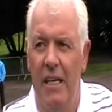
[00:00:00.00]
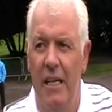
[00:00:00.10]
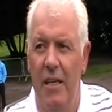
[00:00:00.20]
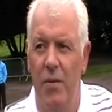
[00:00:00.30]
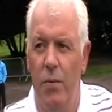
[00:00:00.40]

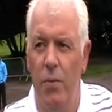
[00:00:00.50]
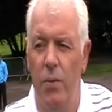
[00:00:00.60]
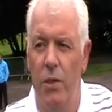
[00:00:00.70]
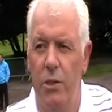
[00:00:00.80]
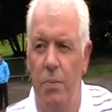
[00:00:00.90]
he
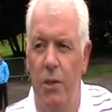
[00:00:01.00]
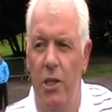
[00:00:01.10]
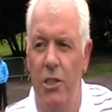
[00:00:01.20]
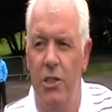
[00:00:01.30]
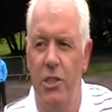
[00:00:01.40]
was
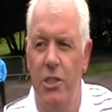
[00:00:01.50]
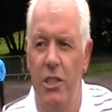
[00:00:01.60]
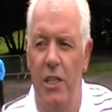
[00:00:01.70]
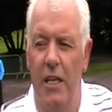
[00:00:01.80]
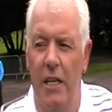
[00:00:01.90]
plus
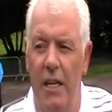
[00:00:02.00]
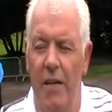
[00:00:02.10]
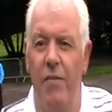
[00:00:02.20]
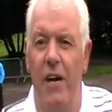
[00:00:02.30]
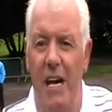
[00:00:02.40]
I
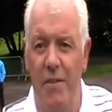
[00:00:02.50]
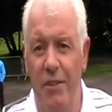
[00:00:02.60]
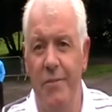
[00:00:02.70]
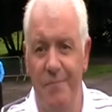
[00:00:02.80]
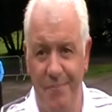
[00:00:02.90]
think five.
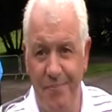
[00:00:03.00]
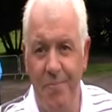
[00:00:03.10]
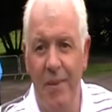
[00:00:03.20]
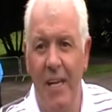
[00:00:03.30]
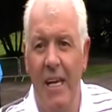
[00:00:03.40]

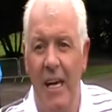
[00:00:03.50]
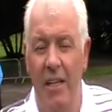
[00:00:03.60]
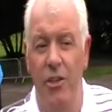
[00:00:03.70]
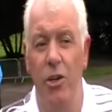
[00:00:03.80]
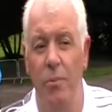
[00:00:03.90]
Wow.
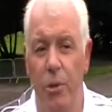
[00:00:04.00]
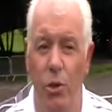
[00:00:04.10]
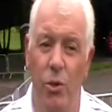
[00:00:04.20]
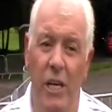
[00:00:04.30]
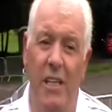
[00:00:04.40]
And turned
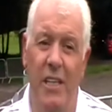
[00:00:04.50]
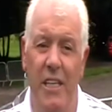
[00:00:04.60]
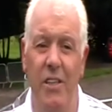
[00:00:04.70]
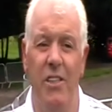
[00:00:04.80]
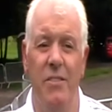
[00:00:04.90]
pro then the
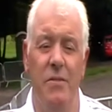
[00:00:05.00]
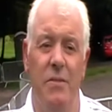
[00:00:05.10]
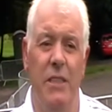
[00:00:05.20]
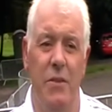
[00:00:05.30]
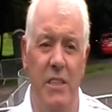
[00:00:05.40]
year mm.
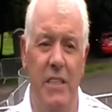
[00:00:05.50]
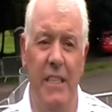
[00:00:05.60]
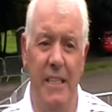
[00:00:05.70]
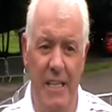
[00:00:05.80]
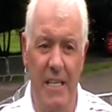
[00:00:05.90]
when he was
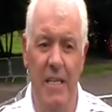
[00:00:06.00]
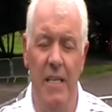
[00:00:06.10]
18.